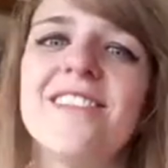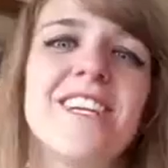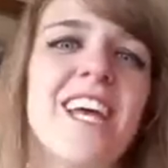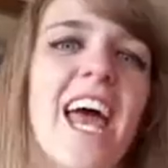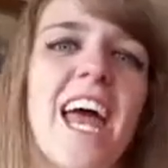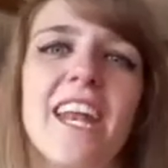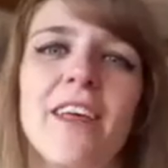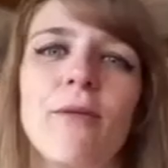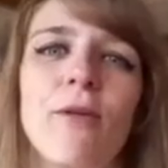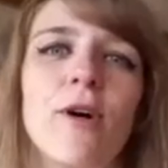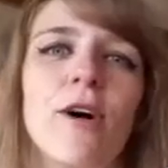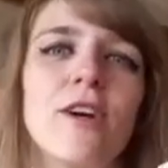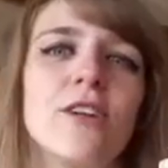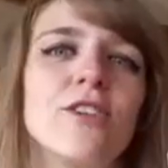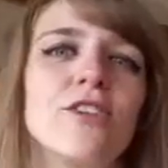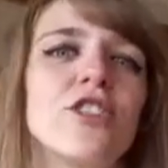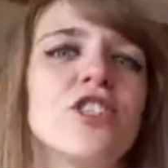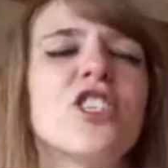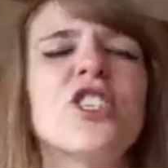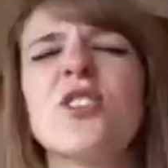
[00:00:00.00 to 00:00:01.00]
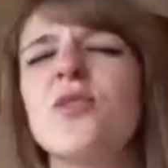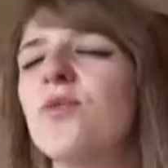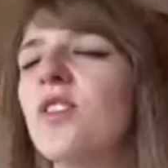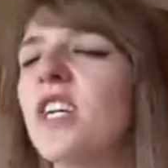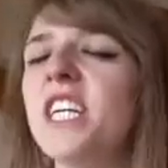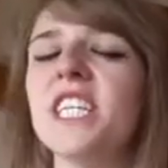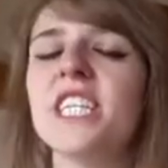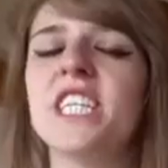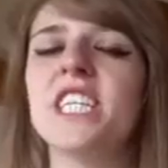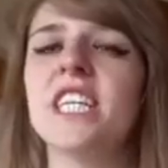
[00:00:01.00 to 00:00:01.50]
to anyone. Just
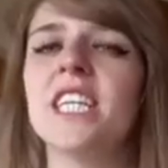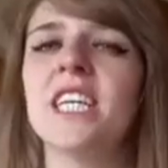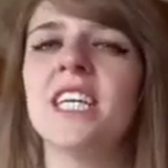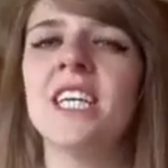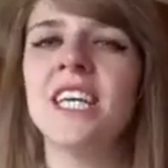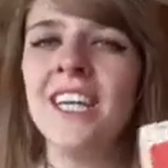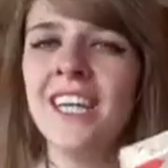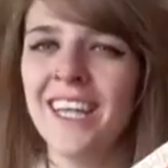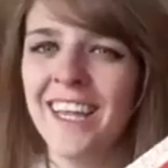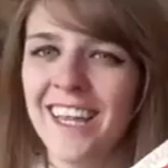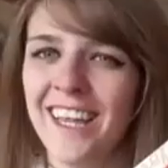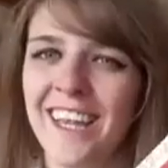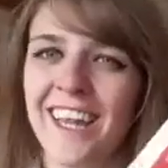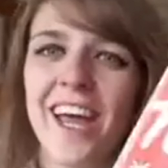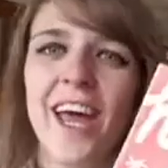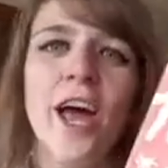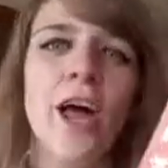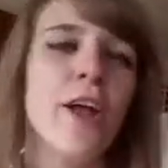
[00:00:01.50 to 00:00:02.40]
read it.